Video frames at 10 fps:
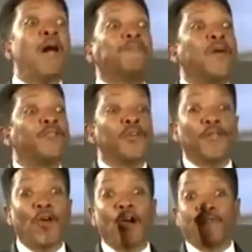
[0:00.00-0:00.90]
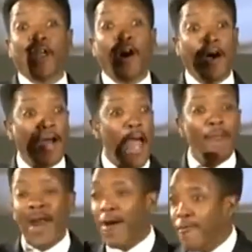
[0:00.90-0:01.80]
went up to the third floor.
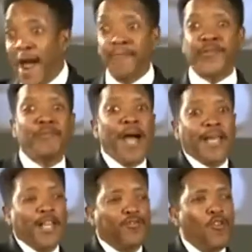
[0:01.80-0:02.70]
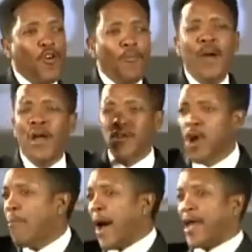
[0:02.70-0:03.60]
And when I ran to my niece's room,
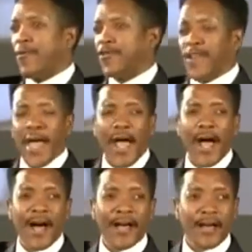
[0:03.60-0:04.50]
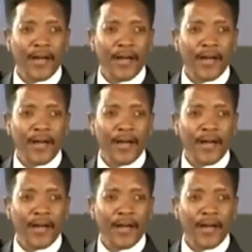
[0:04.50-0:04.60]
nobody was there.